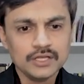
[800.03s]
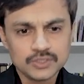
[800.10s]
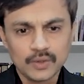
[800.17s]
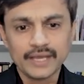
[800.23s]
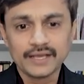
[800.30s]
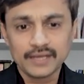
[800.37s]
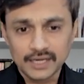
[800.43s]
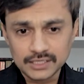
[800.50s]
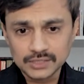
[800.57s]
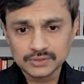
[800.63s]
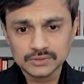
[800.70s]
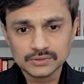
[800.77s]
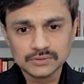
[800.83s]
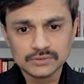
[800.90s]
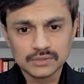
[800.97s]
So I can't
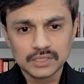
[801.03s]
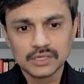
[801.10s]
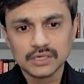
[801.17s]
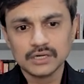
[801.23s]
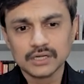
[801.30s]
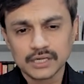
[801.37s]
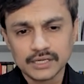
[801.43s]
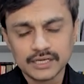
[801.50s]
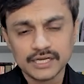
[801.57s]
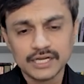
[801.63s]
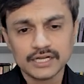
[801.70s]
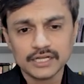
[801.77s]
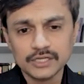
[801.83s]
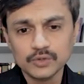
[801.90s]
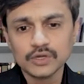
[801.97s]
do
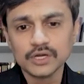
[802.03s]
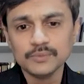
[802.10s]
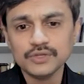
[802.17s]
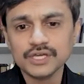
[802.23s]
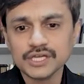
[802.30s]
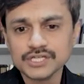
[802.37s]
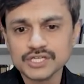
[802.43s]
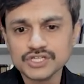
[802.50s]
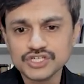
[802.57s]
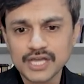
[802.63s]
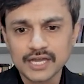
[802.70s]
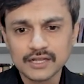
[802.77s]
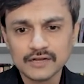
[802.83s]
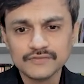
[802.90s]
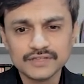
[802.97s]
create a new communication
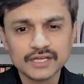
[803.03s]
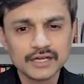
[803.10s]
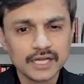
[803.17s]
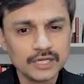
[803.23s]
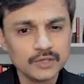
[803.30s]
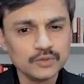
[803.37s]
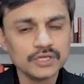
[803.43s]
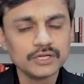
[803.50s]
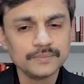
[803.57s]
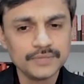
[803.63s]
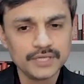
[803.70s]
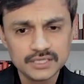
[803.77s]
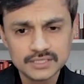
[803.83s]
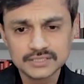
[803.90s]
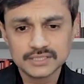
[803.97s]
channel with the granular
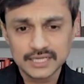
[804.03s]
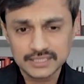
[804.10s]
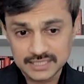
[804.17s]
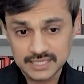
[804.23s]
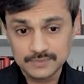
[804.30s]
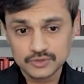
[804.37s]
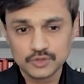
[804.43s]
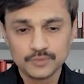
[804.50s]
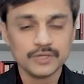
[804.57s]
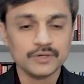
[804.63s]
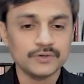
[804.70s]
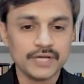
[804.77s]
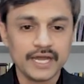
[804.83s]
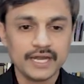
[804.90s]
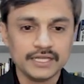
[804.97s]
updates. That seems to be a
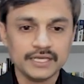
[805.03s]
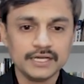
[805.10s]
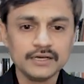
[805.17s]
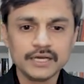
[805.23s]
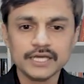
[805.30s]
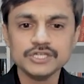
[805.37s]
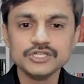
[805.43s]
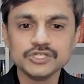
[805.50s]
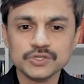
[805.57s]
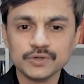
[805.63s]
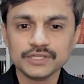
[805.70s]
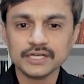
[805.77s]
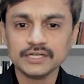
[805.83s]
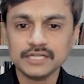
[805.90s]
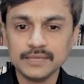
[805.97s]
good idea.
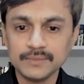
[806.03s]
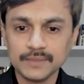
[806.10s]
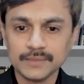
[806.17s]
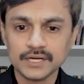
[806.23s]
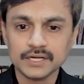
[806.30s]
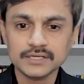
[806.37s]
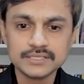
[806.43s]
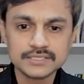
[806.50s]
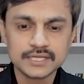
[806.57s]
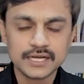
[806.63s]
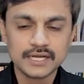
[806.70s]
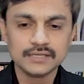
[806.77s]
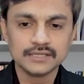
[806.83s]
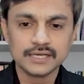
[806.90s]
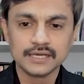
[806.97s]
Ensure that team member
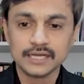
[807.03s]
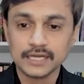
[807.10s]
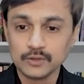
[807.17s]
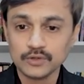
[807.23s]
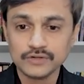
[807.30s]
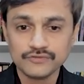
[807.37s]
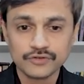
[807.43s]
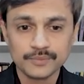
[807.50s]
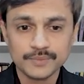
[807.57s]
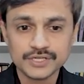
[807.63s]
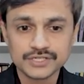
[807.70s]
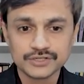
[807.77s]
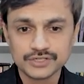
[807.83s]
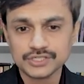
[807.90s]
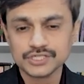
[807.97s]
understand the granular
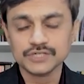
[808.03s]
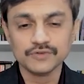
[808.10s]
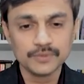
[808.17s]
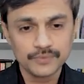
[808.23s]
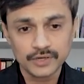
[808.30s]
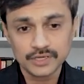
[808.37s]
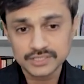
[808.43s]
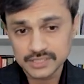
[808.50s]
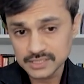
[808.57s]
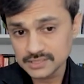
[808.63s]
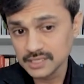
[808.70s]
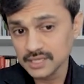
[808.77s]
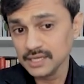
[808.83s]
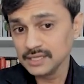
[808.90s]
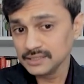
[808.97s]
information retrieval
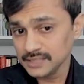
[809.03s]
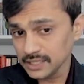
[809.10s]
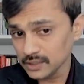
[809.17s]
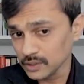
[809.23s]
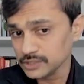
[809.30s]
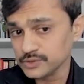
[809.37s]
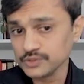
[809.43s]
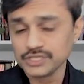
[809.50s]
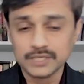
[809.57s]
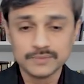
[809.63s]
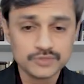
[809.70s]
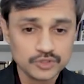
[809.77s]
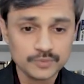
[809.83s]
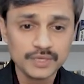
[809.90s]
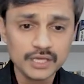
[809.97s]
process. That also
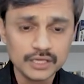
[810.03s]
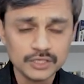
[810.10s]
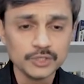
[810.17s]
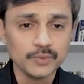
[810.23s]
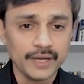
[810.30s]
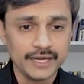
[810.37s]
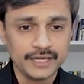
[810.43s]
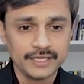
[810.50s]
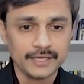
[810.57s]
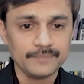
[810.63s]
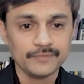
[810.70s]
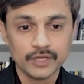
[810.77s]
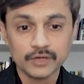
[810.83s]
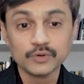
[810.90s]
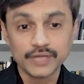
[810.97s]
seems to be a new idea,
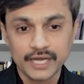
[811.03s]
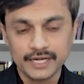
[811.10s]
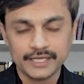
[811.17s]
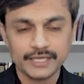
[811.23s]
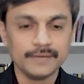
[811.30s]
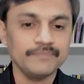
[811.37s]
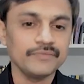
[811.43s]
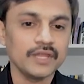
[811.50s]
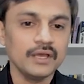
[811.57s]
a good idea.